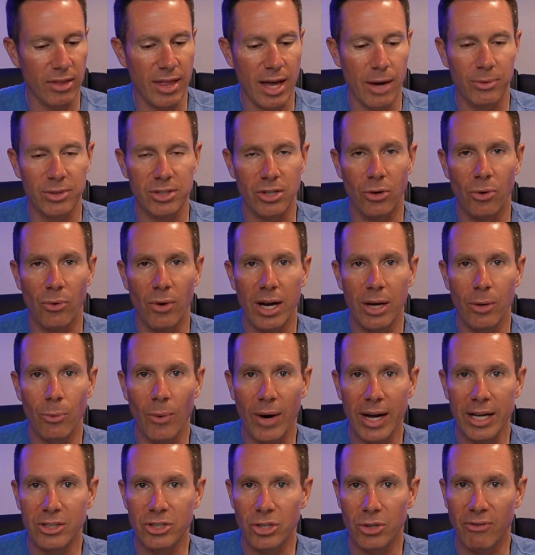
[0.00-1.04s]
that was a great
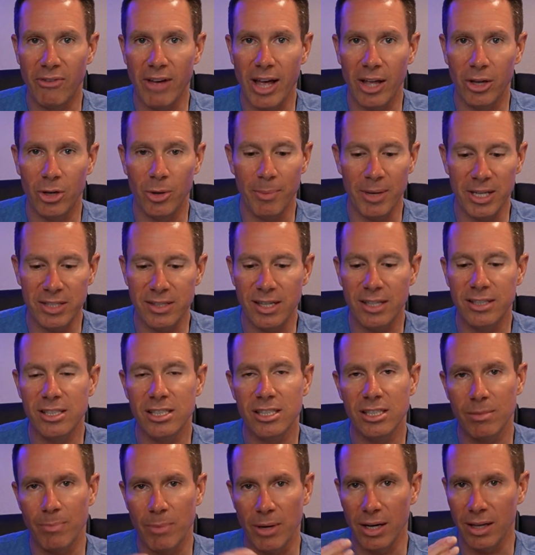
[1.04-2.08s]
way to value
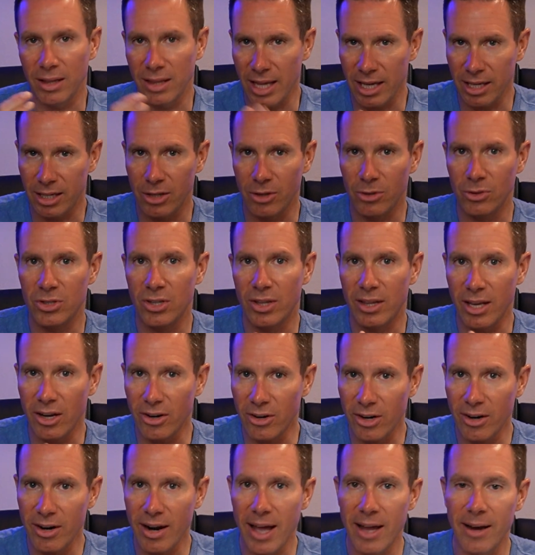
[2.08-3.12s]
businesses, but thank you to the
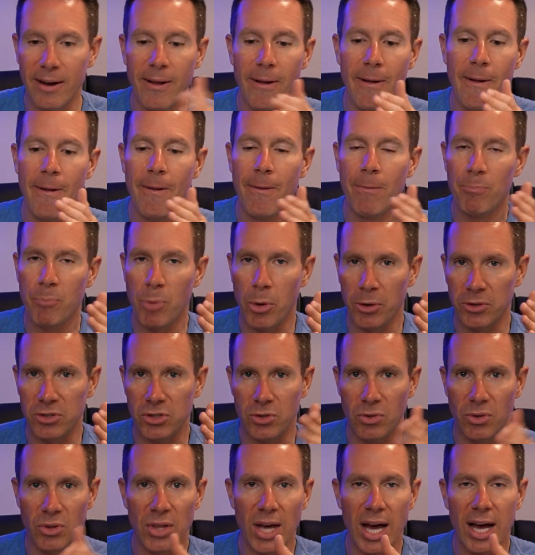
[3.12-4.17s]
internet, post
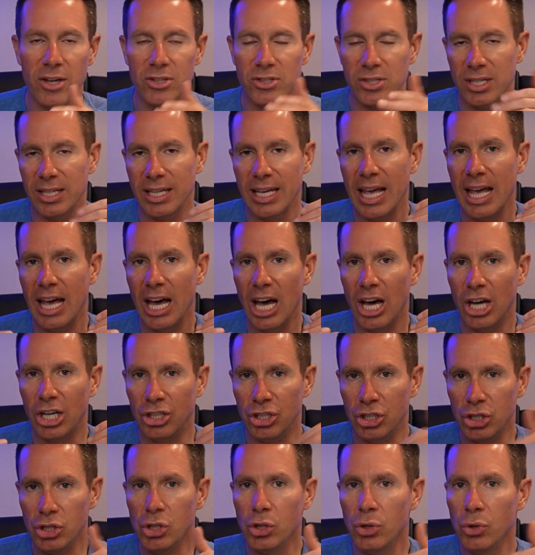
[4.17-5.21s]
2000, a
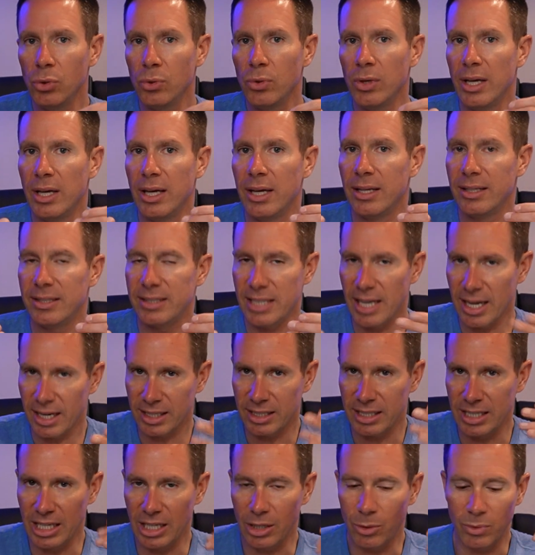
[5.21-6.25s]
new
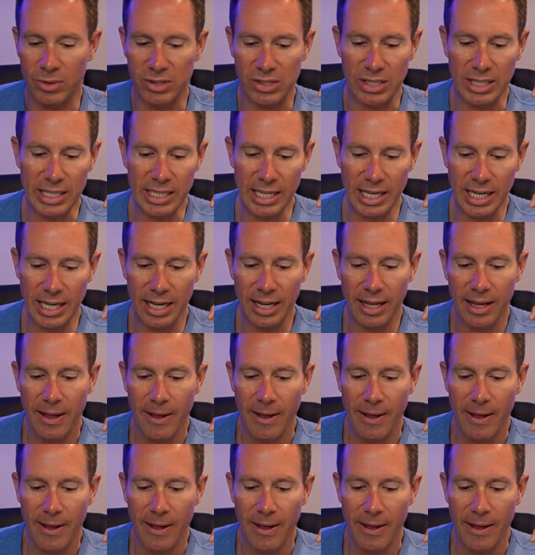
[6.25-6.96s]
technique was needed.